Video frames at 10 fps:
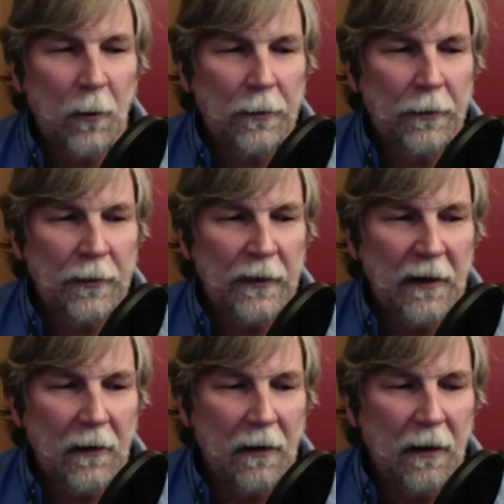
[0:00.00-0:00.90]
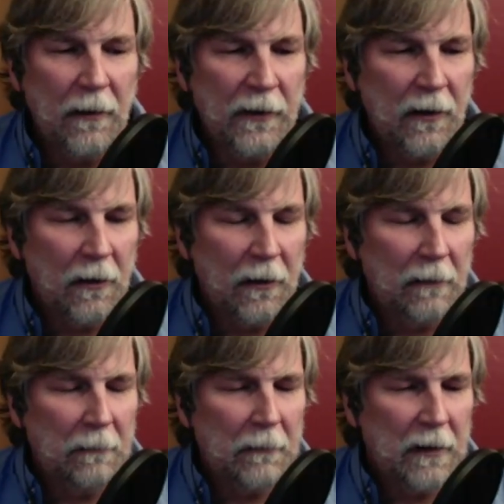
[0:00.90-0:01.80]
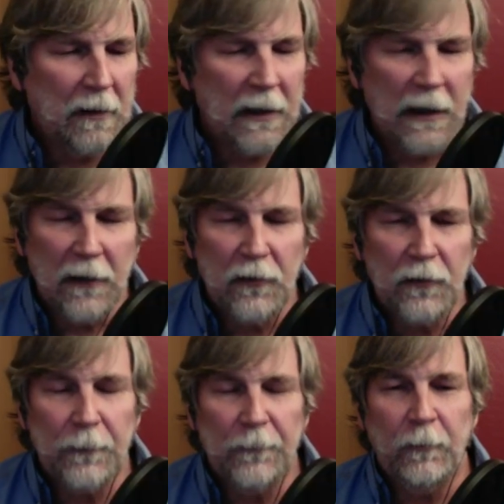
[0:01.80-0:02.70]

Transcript: there are things